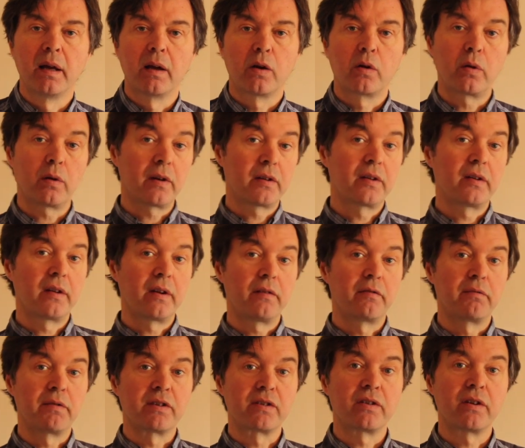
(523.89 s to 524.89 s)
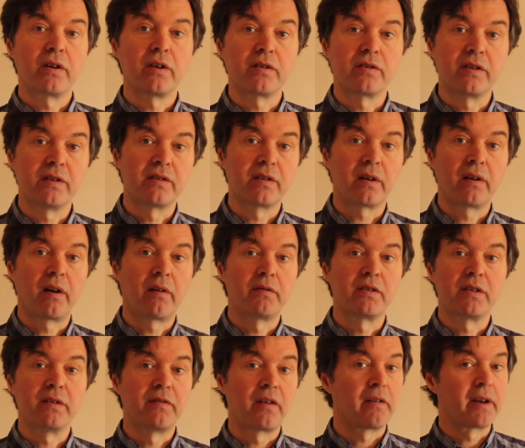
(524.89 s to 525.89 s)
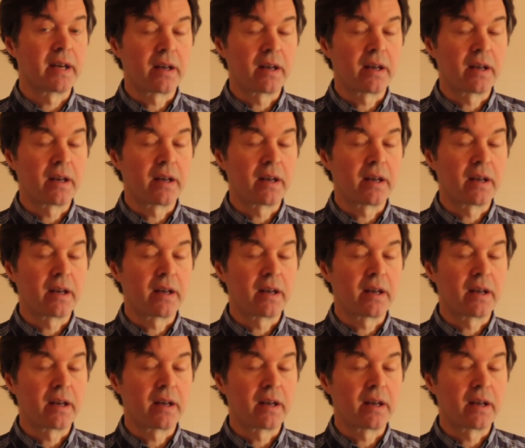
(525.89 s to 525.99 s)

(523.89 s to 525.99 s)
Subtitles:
qualitative research is obviously very